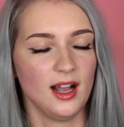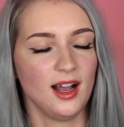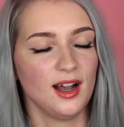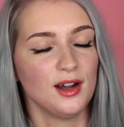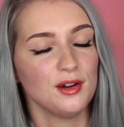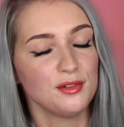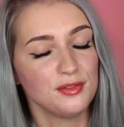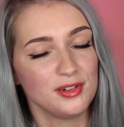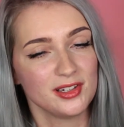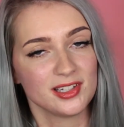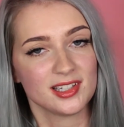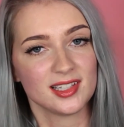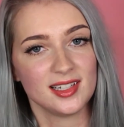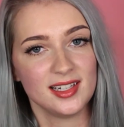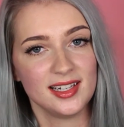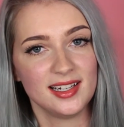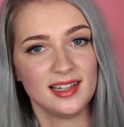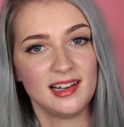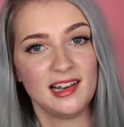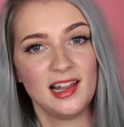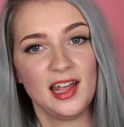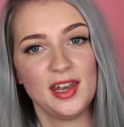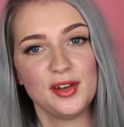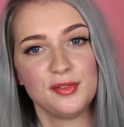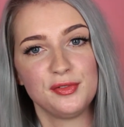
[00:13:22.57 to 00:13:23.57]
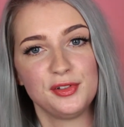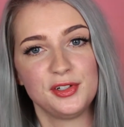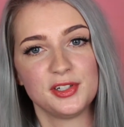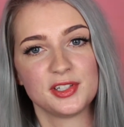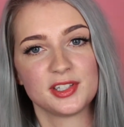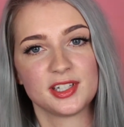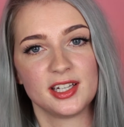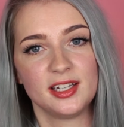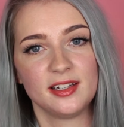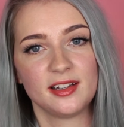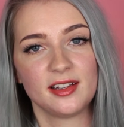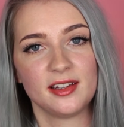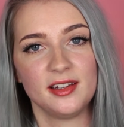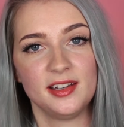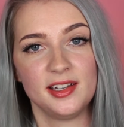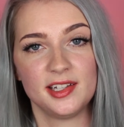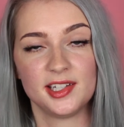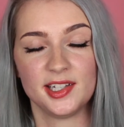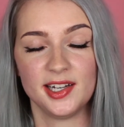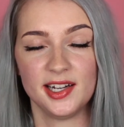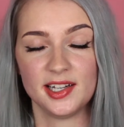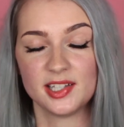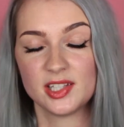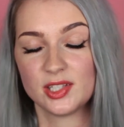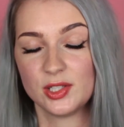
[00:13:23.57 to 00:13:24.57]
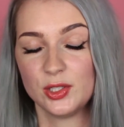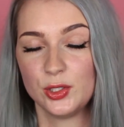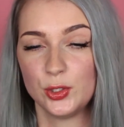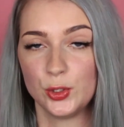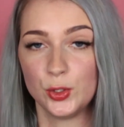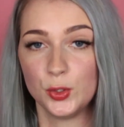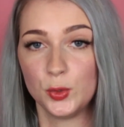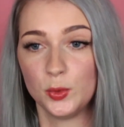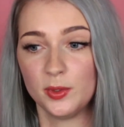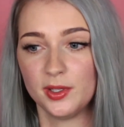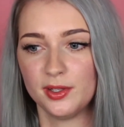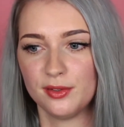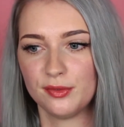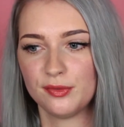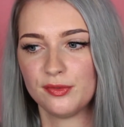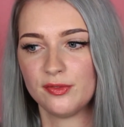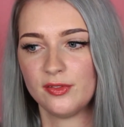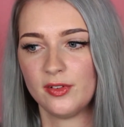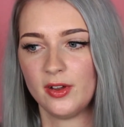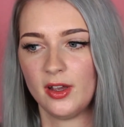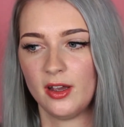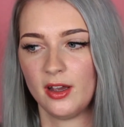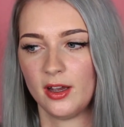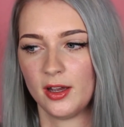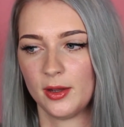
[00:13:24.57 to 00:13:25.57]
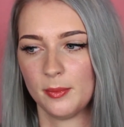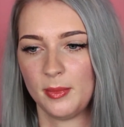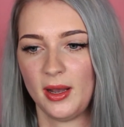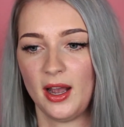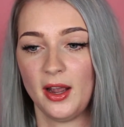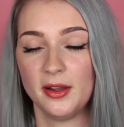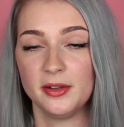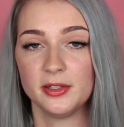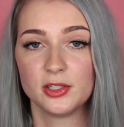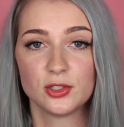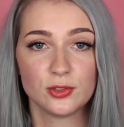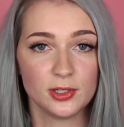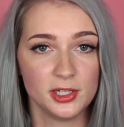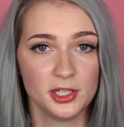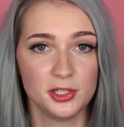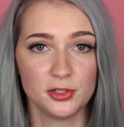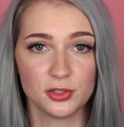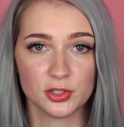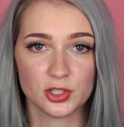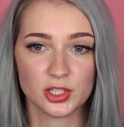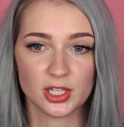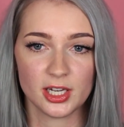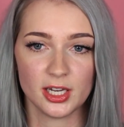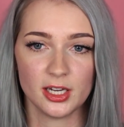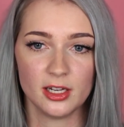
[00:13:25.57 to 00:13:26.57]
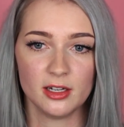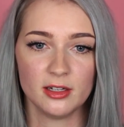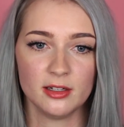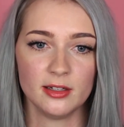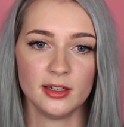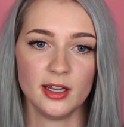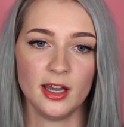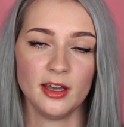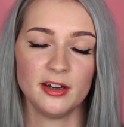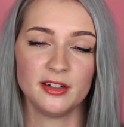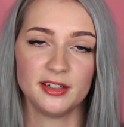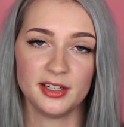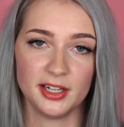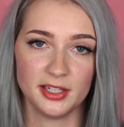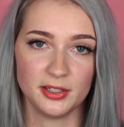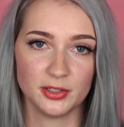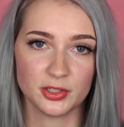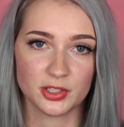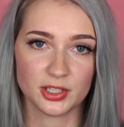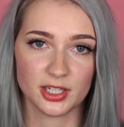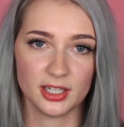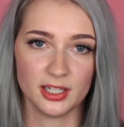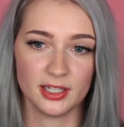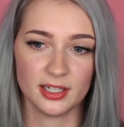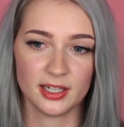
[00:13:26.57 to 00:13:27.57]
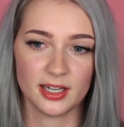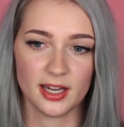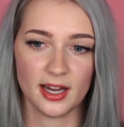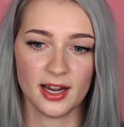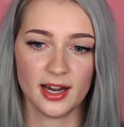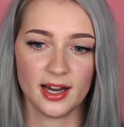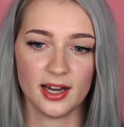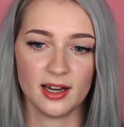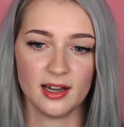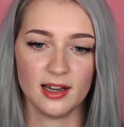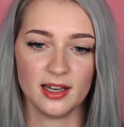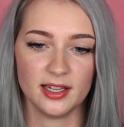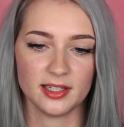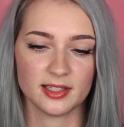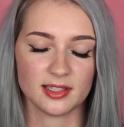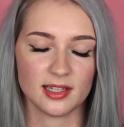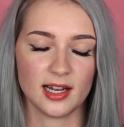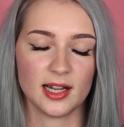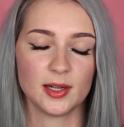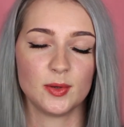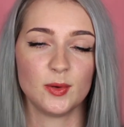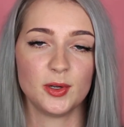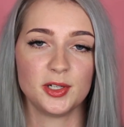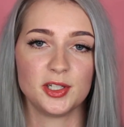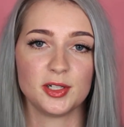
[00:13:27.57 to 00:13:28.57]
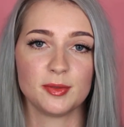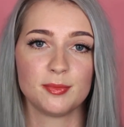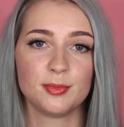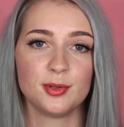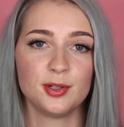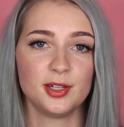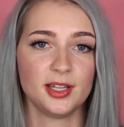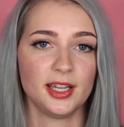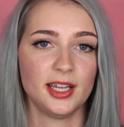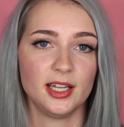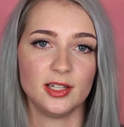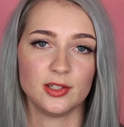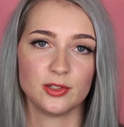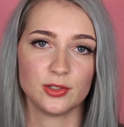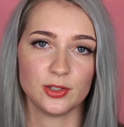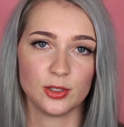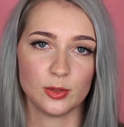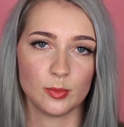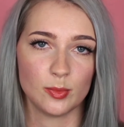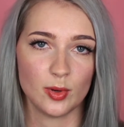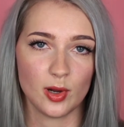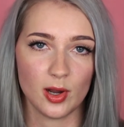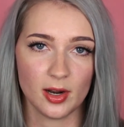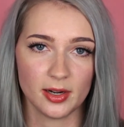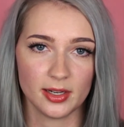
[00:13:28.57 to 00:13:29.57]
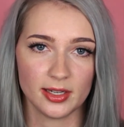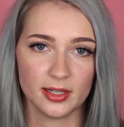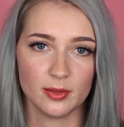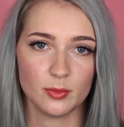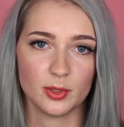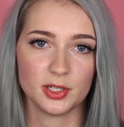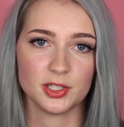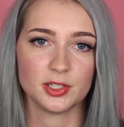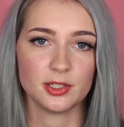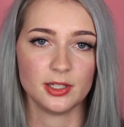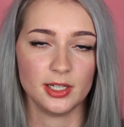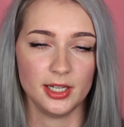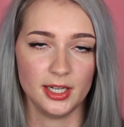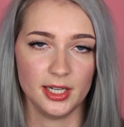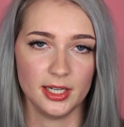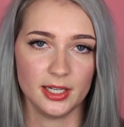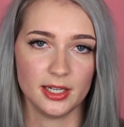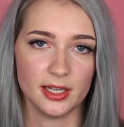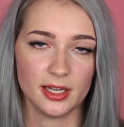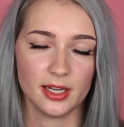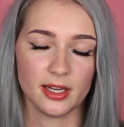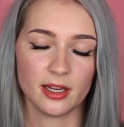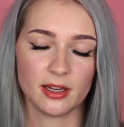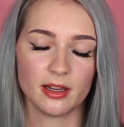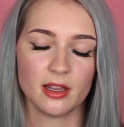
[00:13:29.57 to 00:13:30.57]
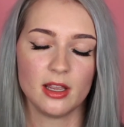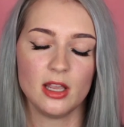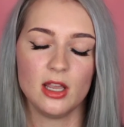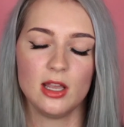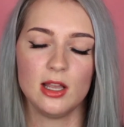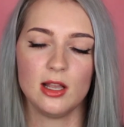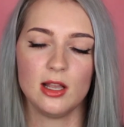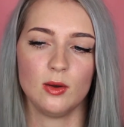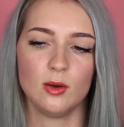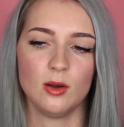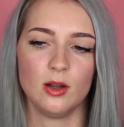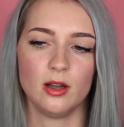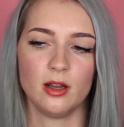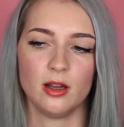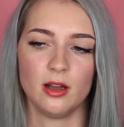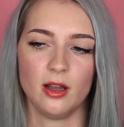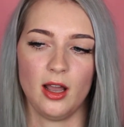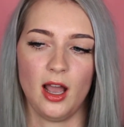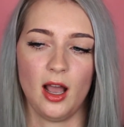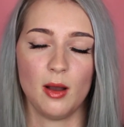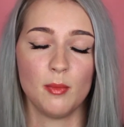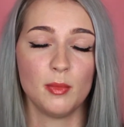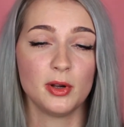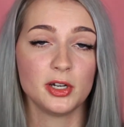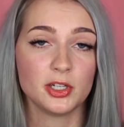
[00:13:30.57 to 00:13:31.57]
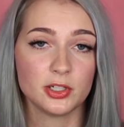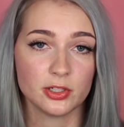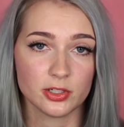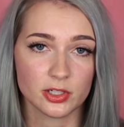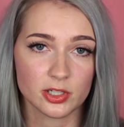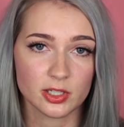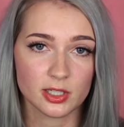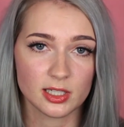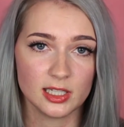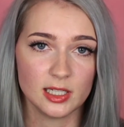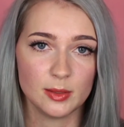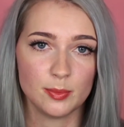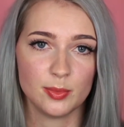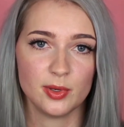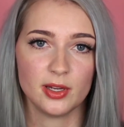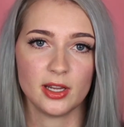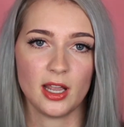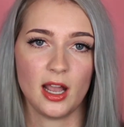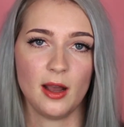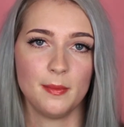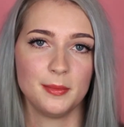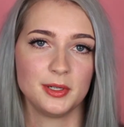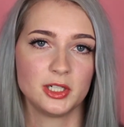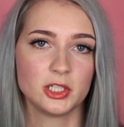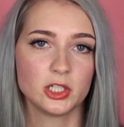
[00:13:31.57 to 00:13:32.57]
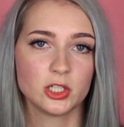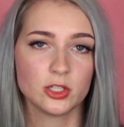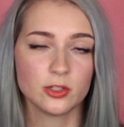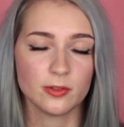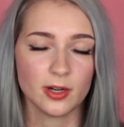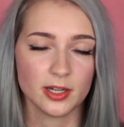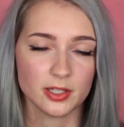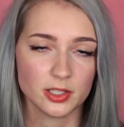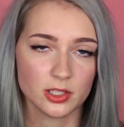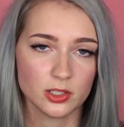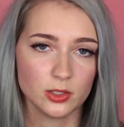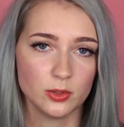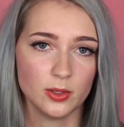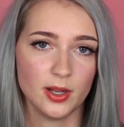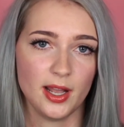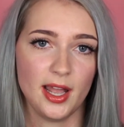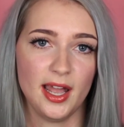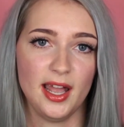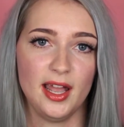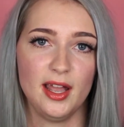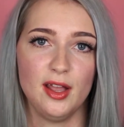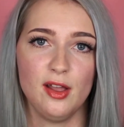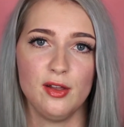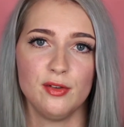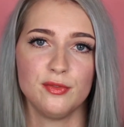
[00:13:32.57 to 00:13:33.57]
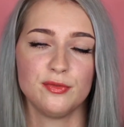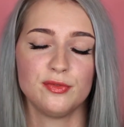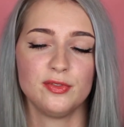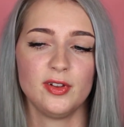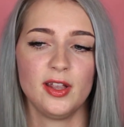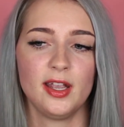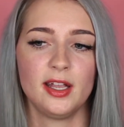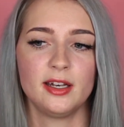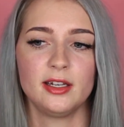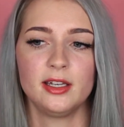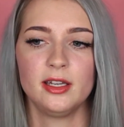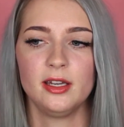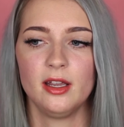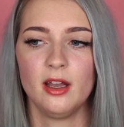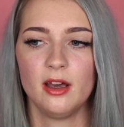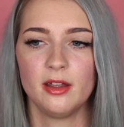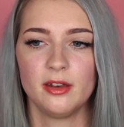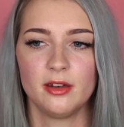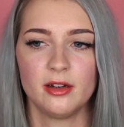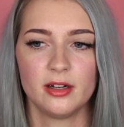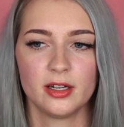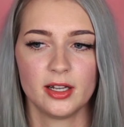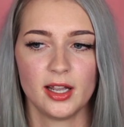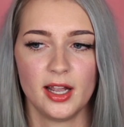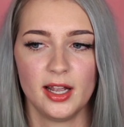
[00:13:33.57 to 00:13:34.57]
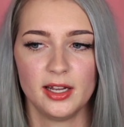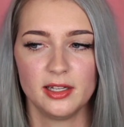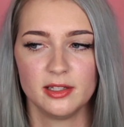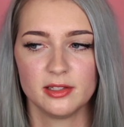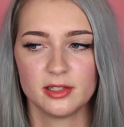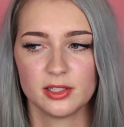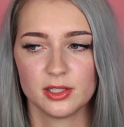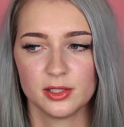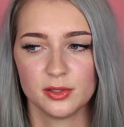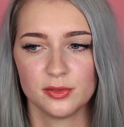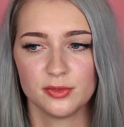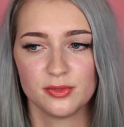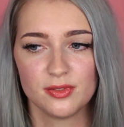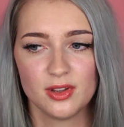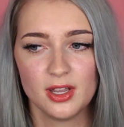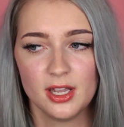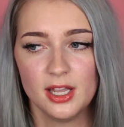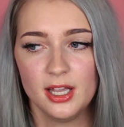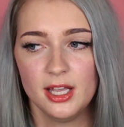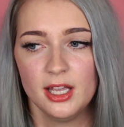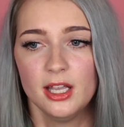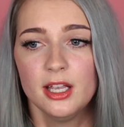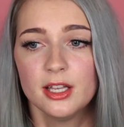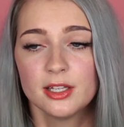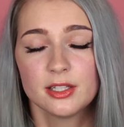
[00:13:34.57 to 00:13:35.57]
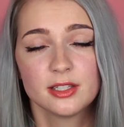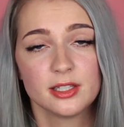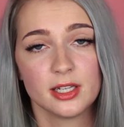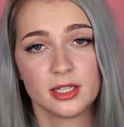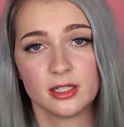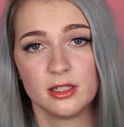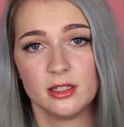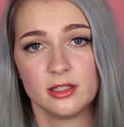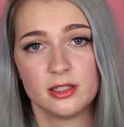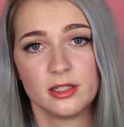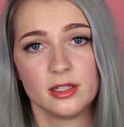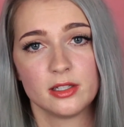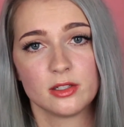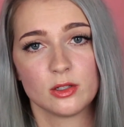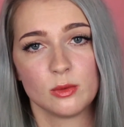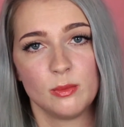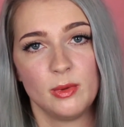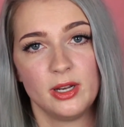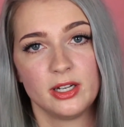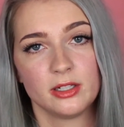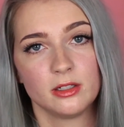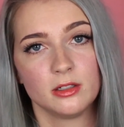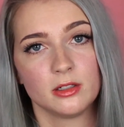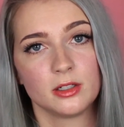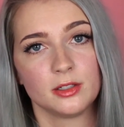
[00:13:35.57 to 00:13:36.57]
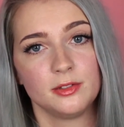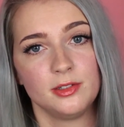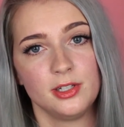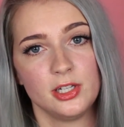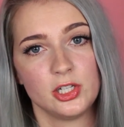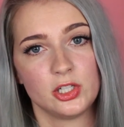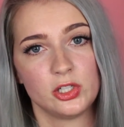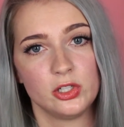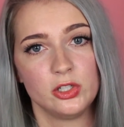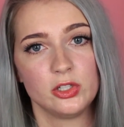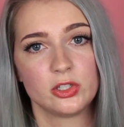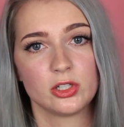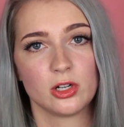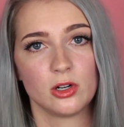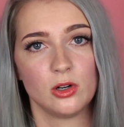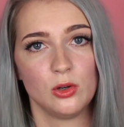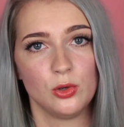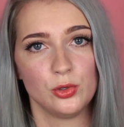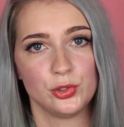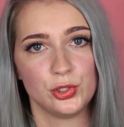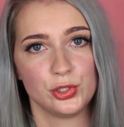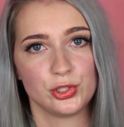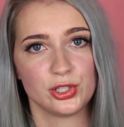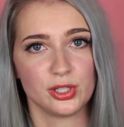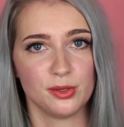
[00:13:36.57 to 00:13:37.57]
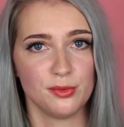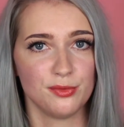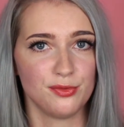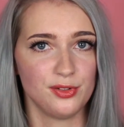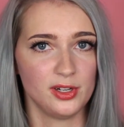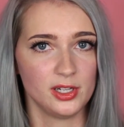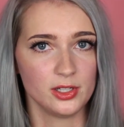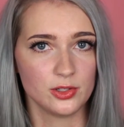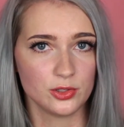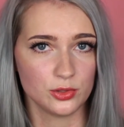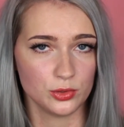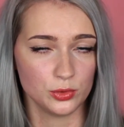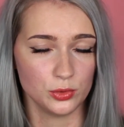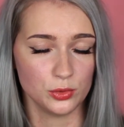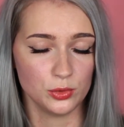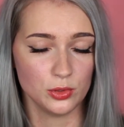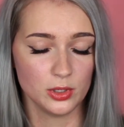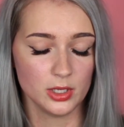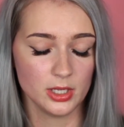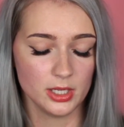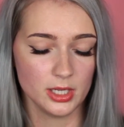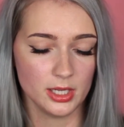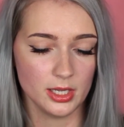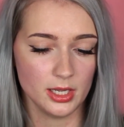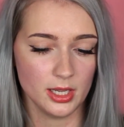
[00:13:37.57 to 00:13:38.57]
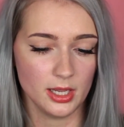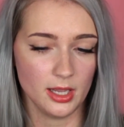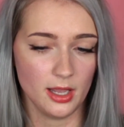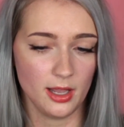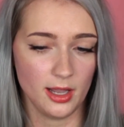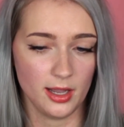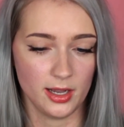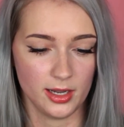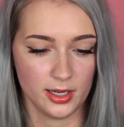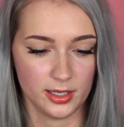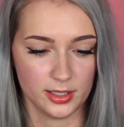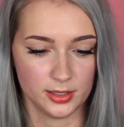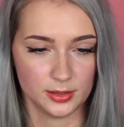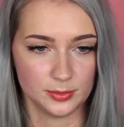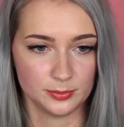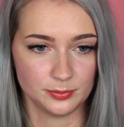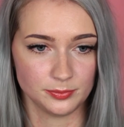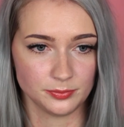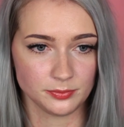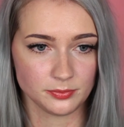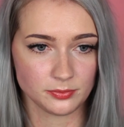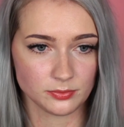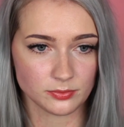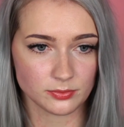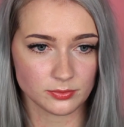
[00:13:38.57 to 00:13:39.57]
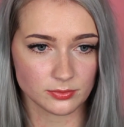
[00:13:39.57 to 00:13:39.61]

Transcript: Obviously, a lot of your skin condition has to do with um, how you treat your skin. Other than your skincare, it's like what you're putting into your body, what you're eating, uh, how much you're sleeping, how much stress you have. Any other kinds of sicknesses or medical conditions are also something to um,